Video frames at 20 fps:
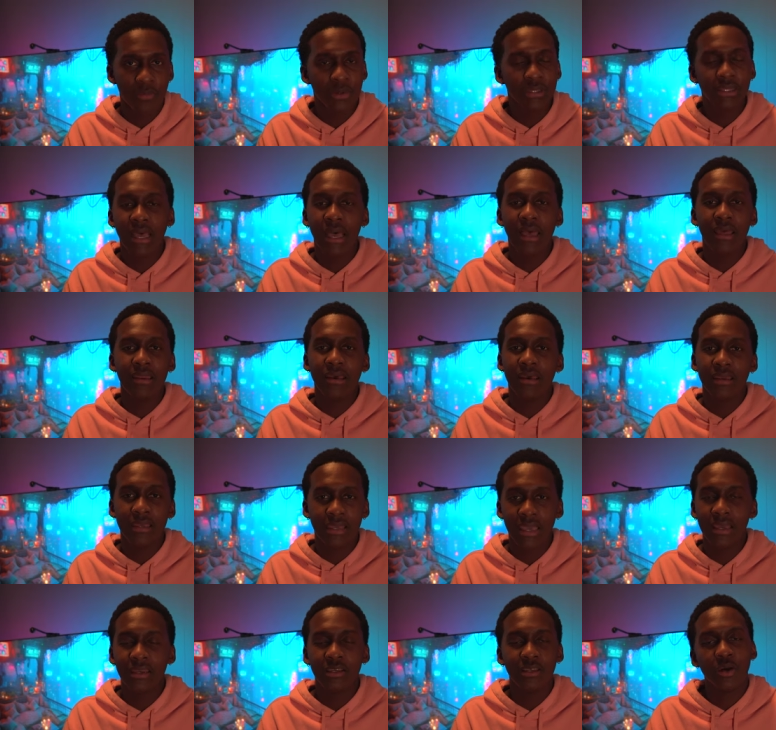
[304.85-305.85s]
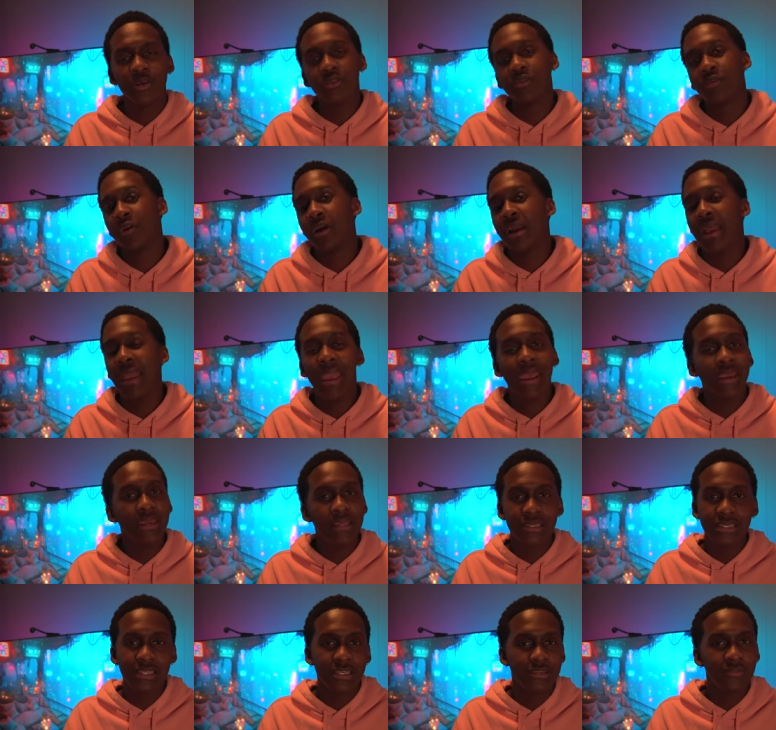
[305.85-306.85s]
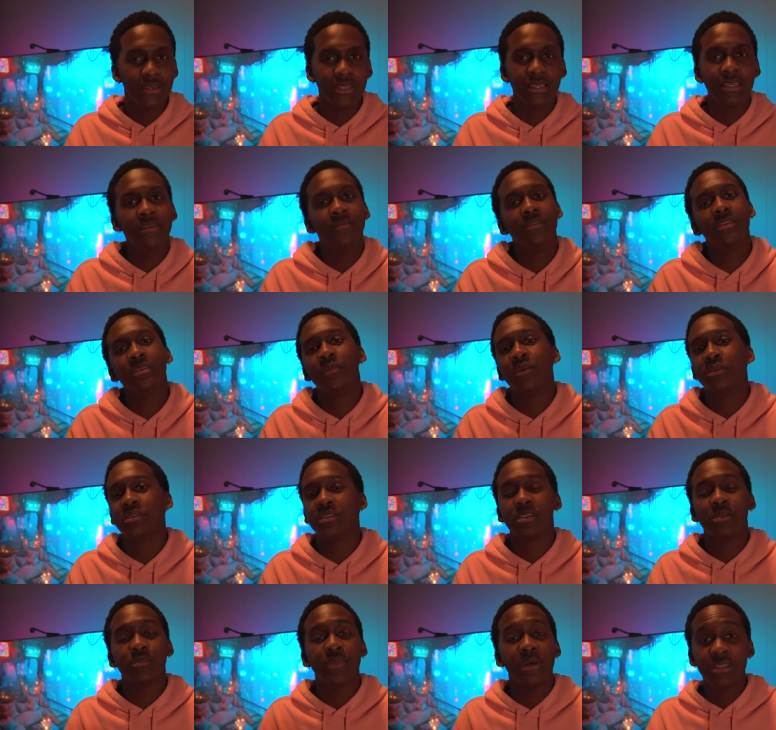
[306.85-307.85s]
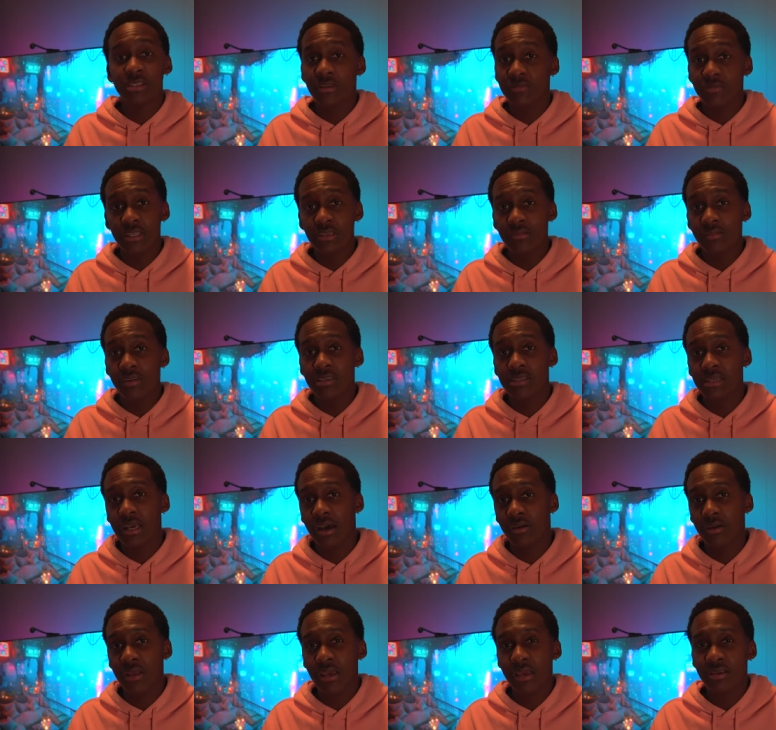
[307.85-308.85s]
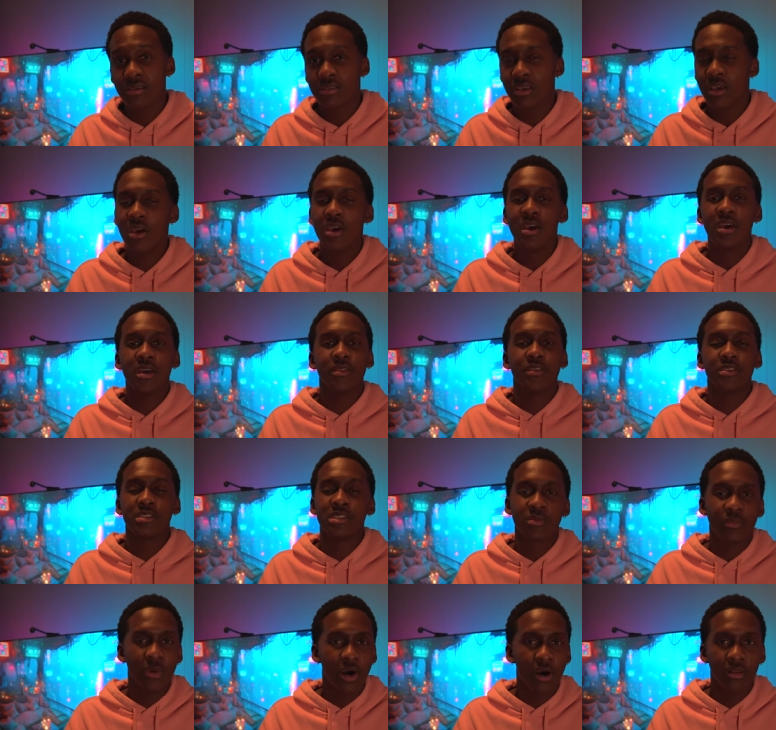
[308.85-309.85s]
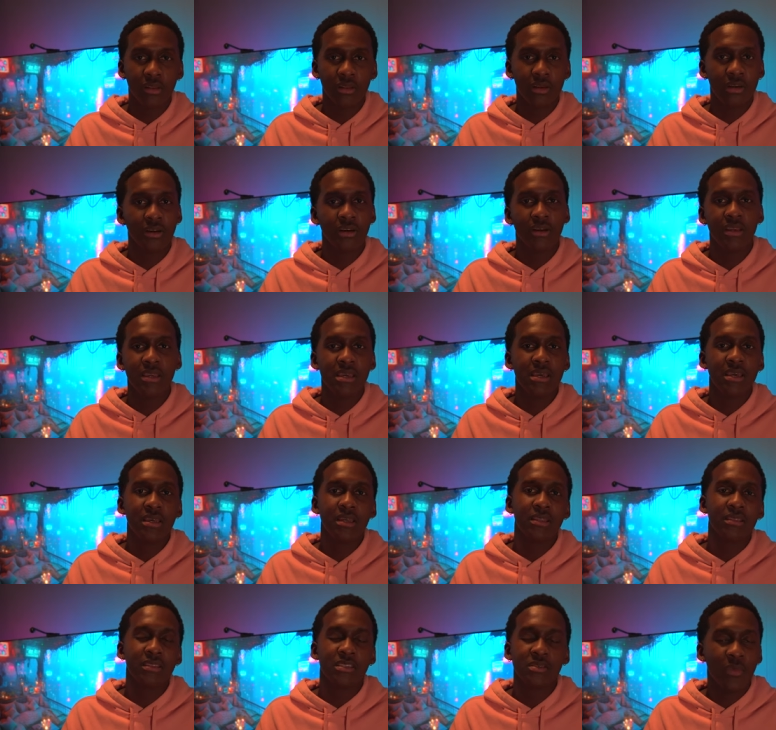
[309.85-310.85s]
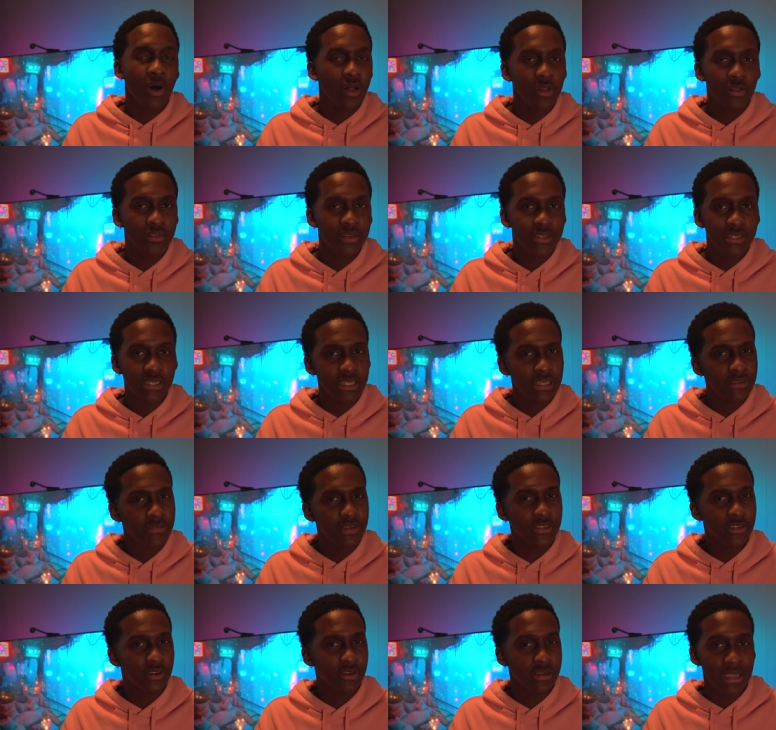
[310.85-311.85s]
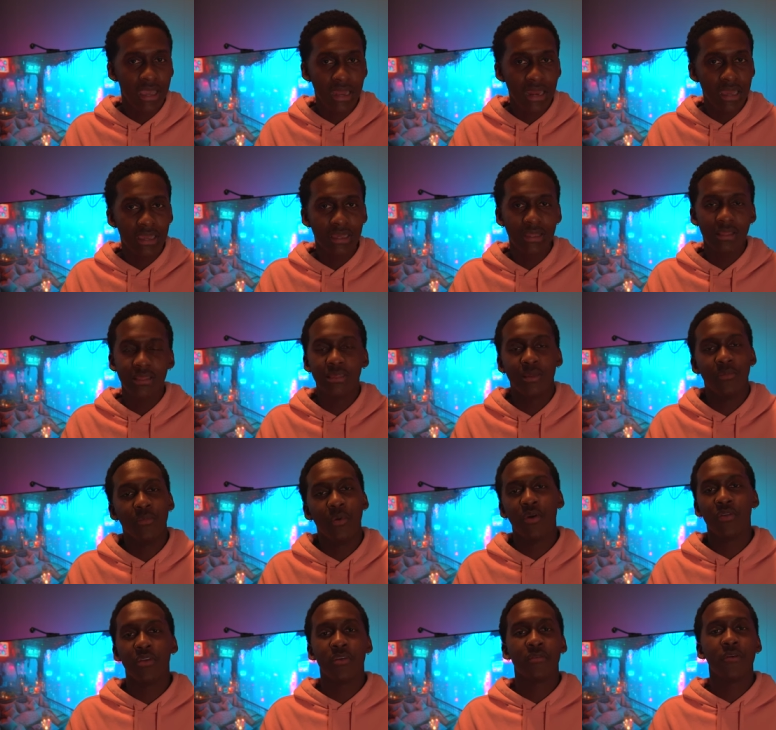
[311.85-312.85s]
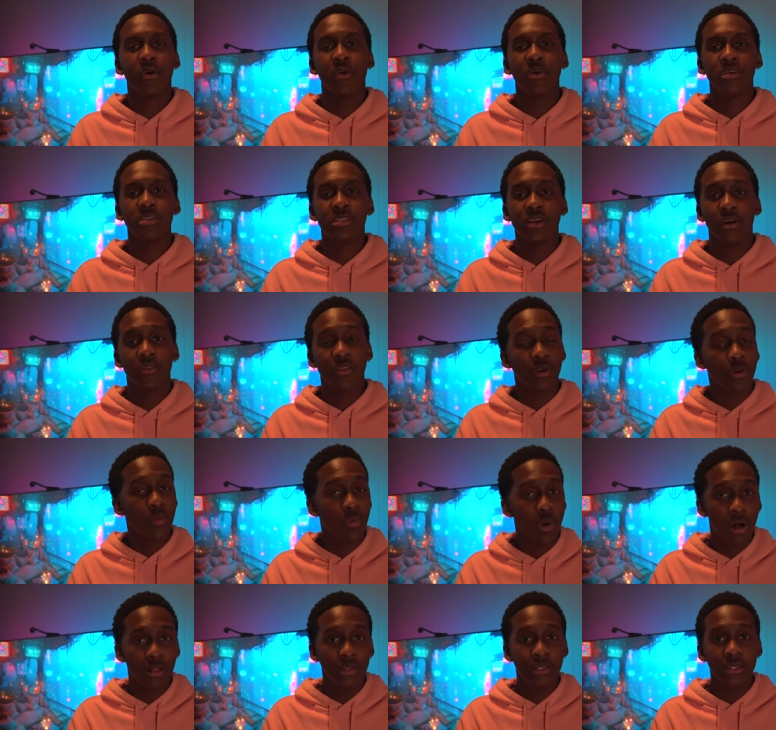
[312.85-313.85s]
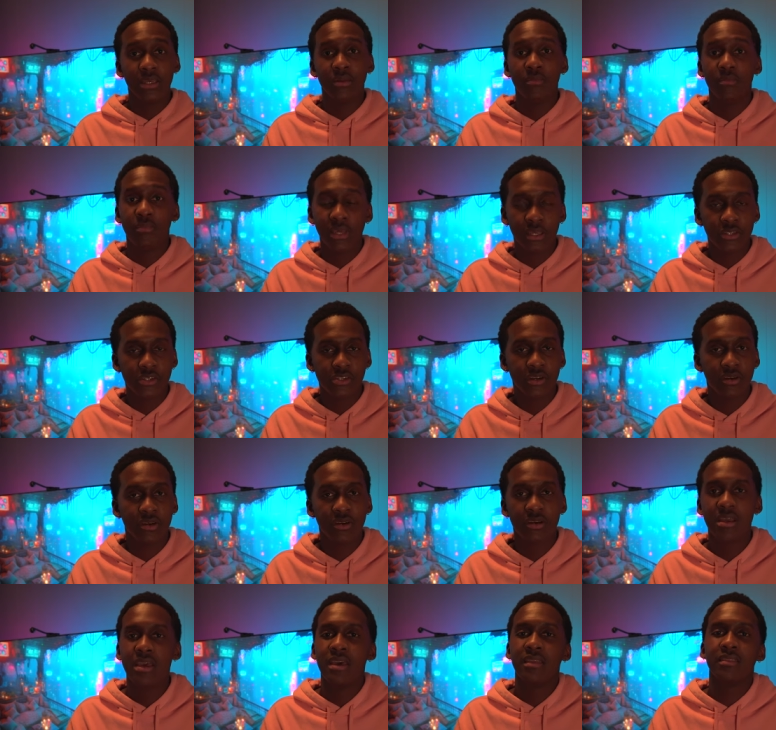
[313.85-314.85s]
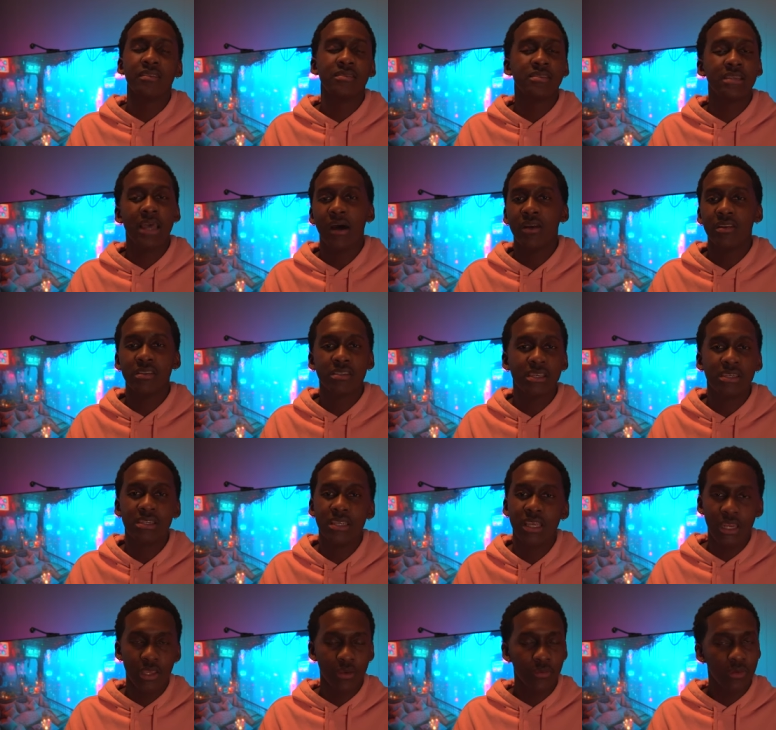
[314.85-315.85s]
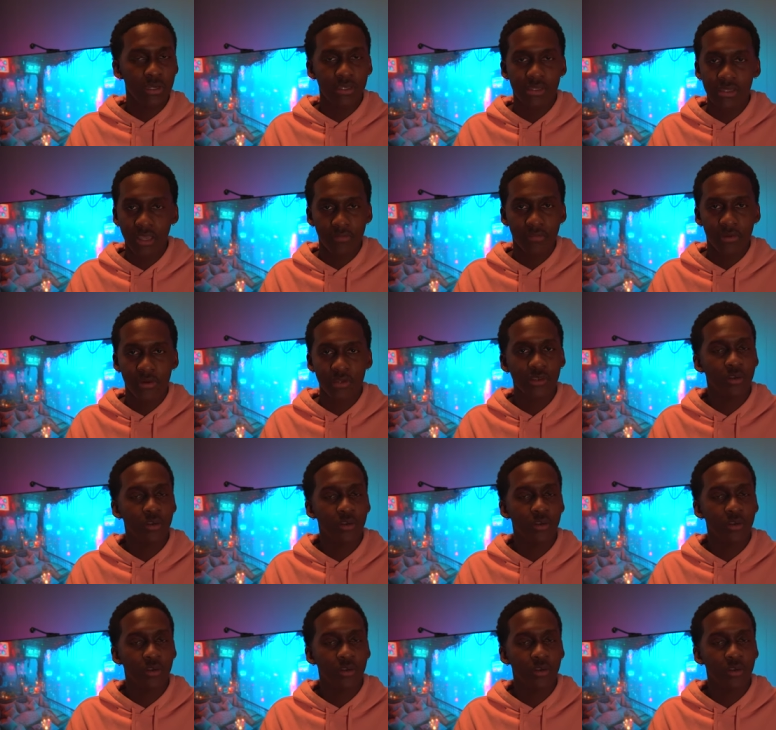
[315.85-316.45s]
But that again goes for any T V, even the most expensive T Vs nowadays. The smaller the smaller these T Vs are getting, the more they're focusing on the quality and picture. The sound is continuing to suffer.